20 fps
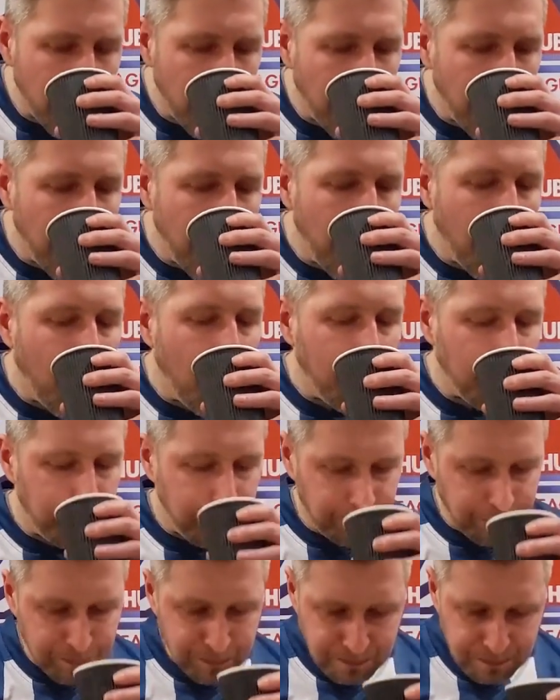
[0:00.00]
Now, we do
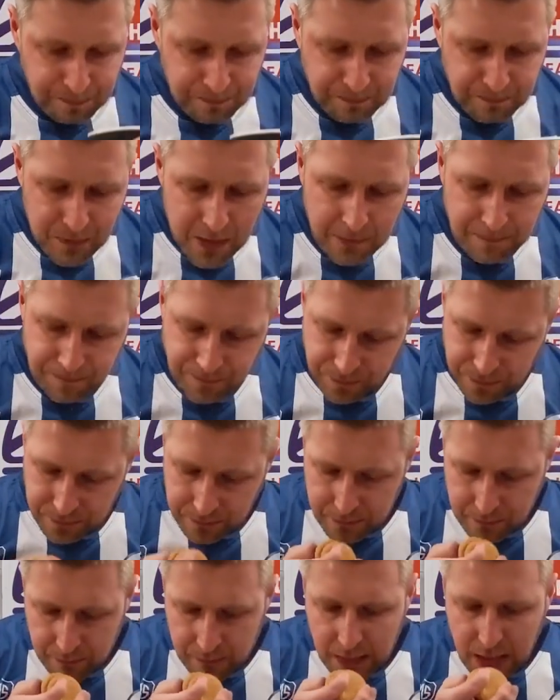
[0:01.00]
online events as well as
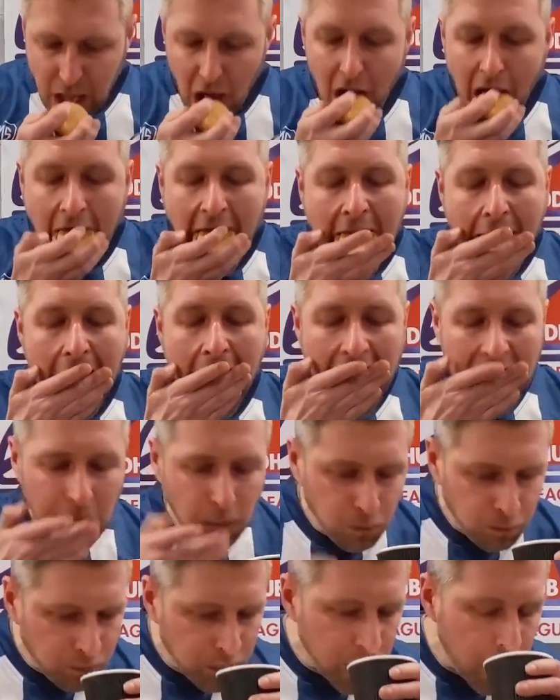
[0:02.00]
in-person
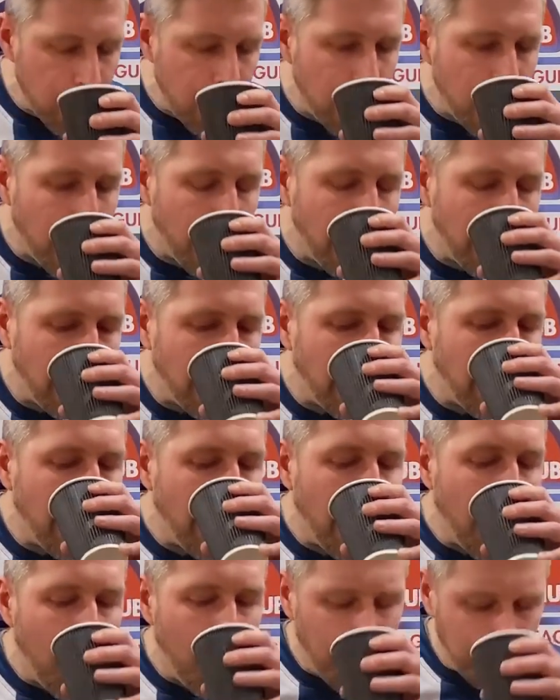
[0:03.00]
events. This
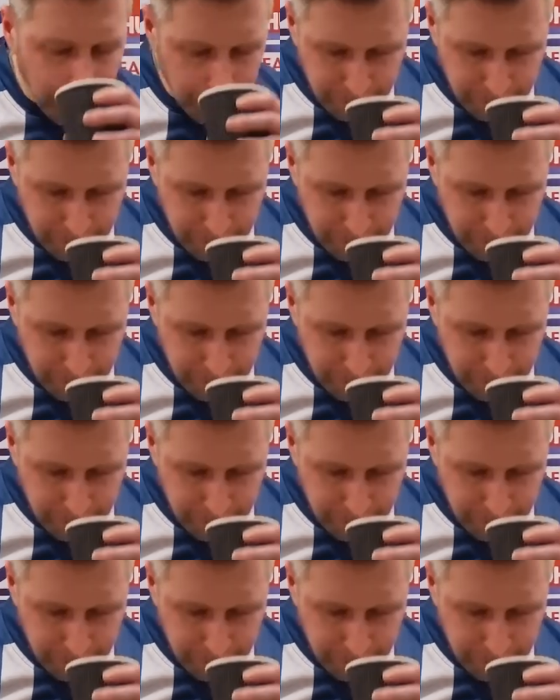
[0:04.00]
is